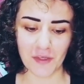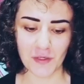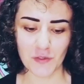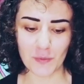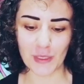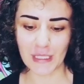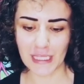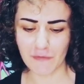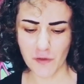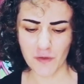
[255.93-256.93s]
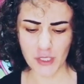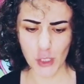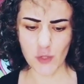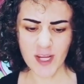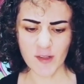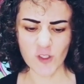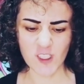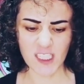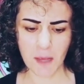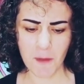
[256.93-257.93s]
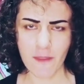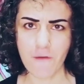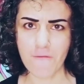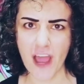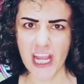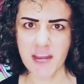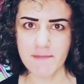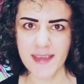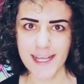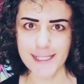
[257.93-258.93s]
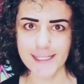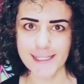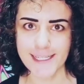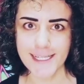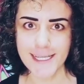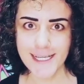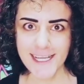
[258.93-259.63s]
You need to believe. You need to summon the fucking beast.